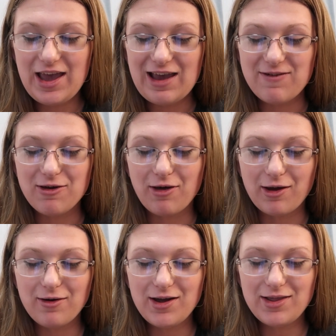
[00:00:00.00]
If you click
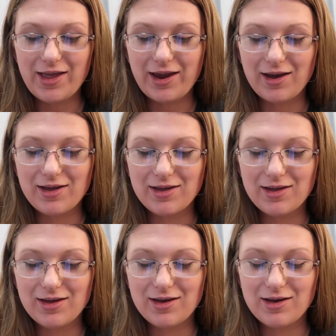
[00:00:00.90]
on like
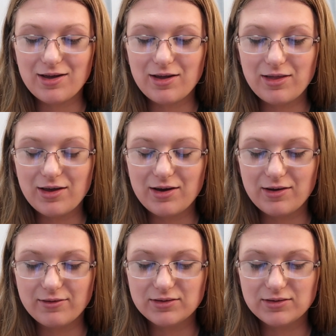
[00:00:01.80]
the